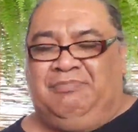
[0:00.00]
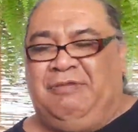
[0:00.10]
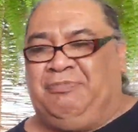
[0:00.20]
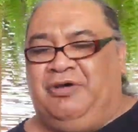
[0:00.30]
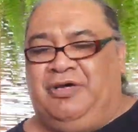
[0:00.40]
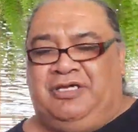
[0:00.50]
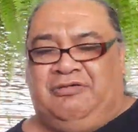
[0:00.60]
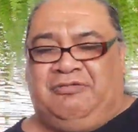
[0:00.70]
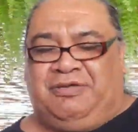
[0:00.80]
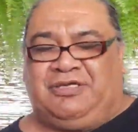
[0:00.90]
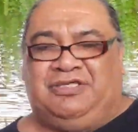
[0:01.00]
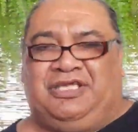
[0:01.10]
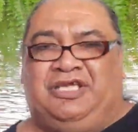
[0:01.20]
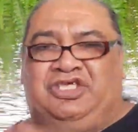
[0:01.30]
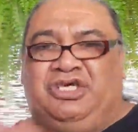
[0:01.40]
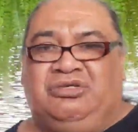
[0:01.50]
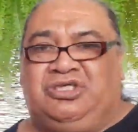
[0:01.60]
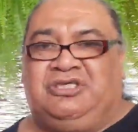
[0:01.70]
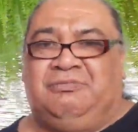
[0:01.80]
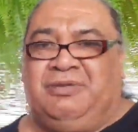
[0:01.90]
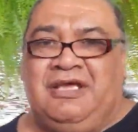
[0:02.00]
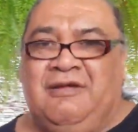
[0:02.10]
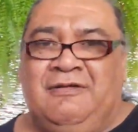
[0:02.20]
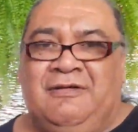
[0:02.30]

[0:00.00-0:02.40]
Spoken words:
People are ignorant because they choose to be.